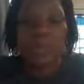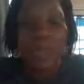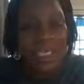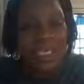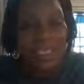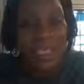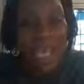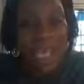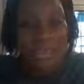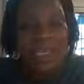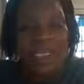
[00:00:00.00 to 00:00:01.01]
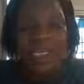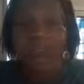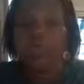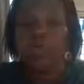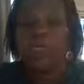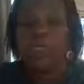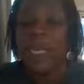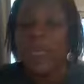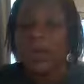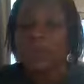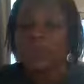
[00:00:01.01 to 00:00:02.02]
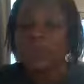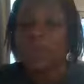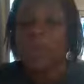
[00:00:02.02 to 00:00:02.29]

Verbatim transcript: Amazing God will be out